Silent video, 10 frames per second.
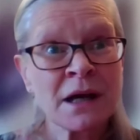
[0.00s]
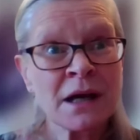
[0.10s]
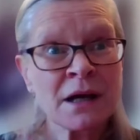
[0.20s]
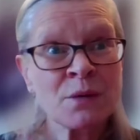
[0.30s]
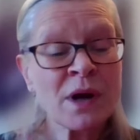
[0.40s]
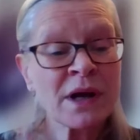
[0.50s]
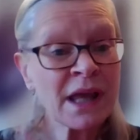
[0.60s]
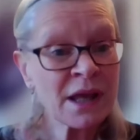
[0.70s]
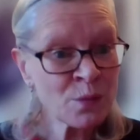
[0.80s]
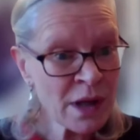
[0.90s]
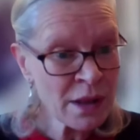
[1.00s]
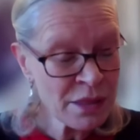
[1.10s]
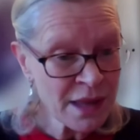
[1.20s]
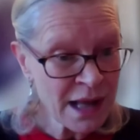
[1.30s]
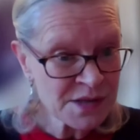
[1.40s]
uh, working
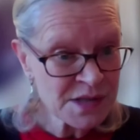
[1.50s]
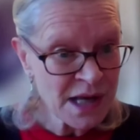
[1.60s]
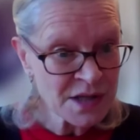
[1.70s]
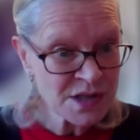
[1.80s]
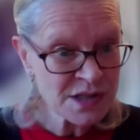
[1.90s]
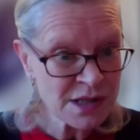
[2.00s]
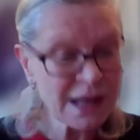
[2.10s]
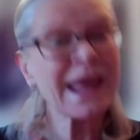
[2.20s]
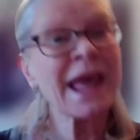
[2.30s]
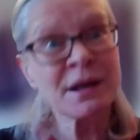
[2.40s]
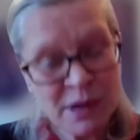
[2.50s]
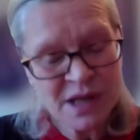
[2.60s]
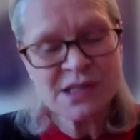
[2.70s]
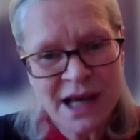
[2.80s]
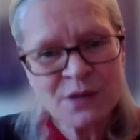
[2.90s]
with Alsace again
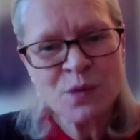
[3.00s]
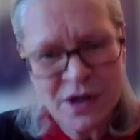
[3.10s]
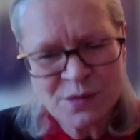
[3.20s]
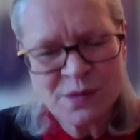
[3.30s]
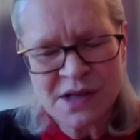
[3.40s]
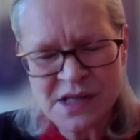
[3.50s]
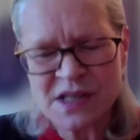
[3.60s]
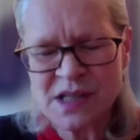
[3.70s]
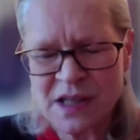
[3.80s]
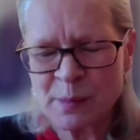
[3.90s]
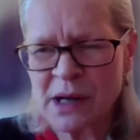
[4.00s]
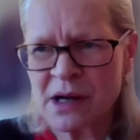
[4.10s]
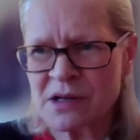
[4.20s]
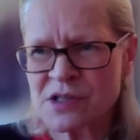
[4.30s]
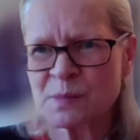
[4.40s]
because I had worked with Alsace in the
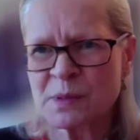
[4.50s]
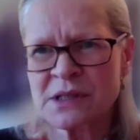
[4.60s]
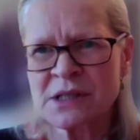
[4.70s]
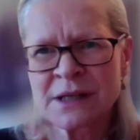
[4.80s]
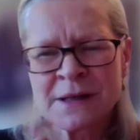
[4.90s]
past, but